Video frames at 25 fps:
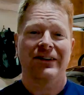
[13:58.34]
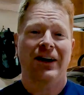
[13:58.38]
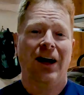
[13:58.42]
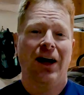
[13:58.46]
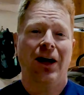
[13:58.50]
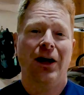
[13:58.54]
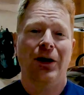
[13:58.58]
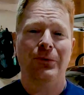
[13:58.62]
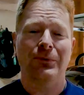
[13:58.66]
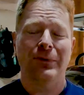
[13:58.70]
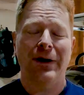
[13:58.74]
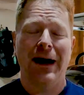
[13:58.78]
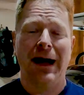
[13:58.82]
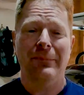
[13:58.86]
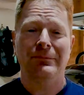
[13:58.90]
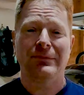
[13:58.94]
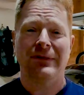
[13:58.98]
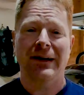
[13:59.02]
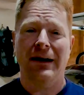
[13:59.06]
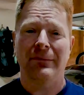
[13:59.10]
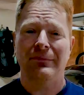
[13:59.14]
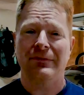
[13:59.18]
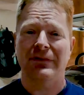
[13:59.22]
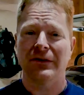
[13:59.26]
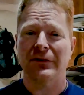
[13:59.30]
so all
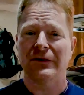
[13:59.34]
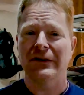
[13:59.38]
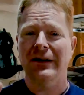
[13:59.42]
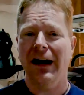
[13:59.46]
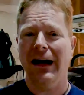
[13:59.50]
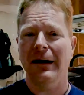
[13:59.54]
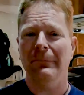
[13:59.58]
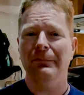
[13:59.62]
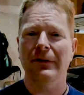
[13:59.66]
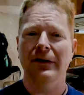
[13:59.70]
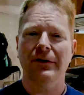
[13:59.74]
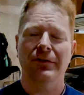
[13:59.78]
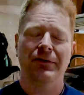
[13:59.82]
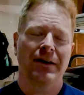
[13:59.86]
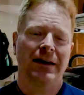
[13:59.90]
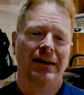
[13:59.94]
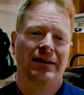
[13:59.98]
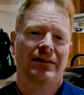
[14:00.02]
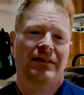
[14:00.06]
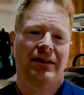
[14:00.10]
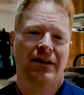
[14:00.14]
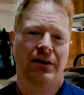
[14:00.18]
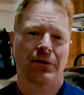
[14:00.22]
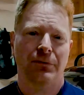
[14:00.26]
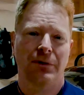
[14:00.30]
wrapped up. So a couple of
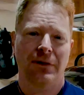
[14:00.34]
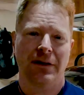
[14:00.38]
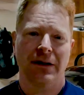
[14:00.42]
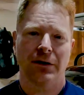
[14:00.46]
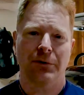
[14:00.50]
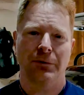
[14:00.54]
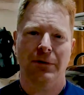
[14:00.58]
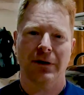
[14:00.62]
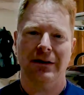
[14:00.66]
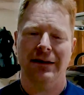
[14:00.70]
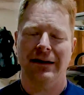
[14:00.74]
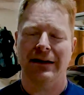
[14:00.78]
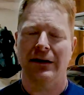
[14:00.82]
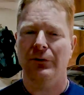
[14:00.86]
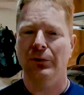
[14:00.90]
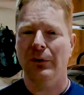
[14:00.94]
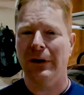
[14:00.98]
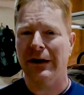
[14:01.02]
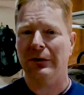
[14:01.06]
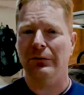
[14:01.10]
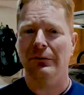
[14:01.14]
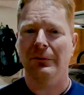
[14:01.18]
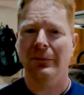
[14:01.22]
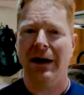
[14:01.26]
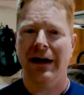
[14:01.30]
things here really quickly.
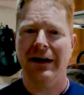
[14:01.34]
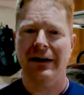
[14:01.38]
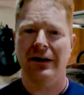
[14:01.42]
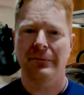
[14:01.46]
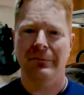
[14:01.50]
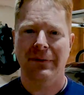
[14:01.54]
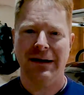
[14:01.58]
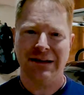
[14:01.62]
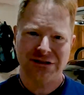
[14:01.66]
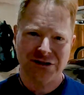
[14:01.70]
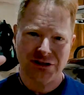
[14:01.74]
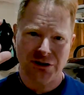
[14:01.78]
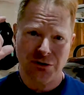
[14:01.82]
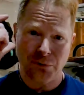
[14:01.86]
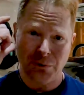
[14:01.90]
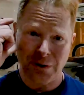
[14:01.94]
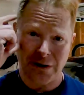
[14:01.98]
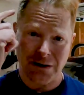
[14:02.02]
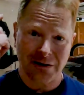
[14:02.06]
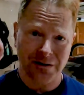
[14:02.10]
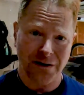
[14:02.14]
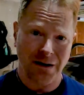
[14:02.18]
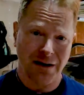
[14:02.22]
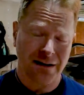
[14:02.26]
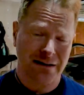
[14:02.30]
Quick reminder, make sure to
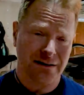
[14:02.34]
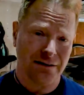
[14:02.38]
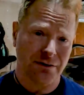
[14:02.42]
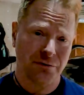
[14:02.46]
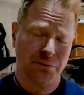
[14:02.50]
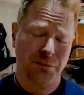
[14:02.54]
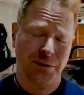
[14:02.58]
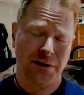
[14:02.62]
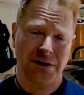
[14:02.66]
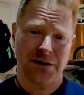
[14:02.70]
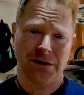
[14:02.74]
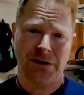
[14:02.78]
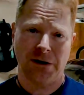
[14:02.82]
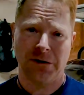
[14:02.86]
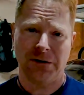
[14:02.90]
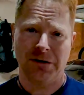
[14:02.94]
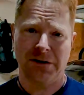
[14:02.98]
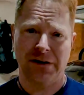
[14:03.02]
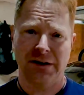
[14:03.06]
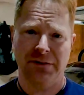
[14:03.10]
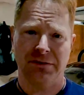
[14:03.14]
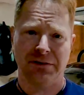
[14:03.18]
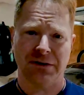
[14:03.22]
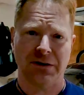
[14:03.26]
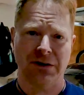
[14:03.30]
wear goggles when you're
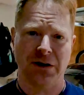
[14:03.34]
underneath your